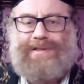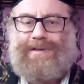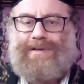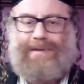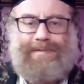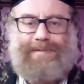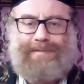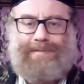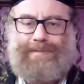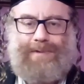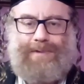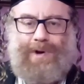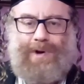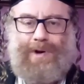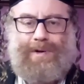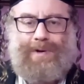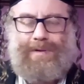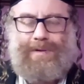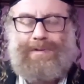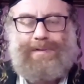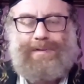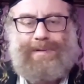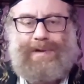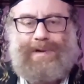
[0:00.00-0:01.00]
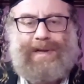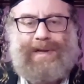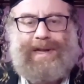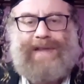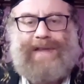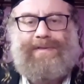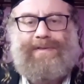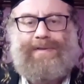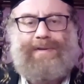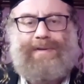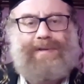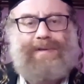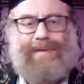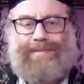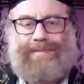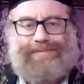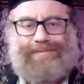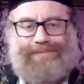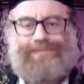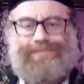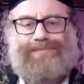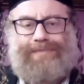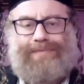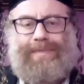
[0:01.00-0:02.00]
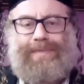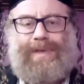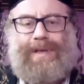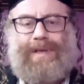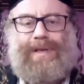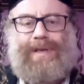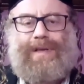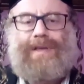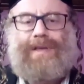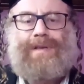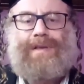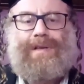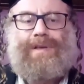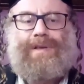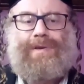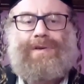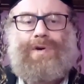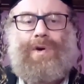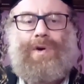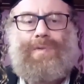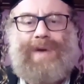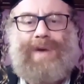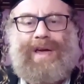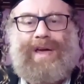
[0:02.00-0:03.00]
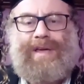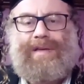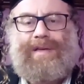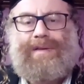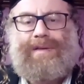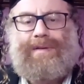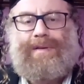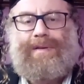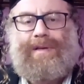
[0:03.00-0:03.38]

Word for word: So go, leave, go away.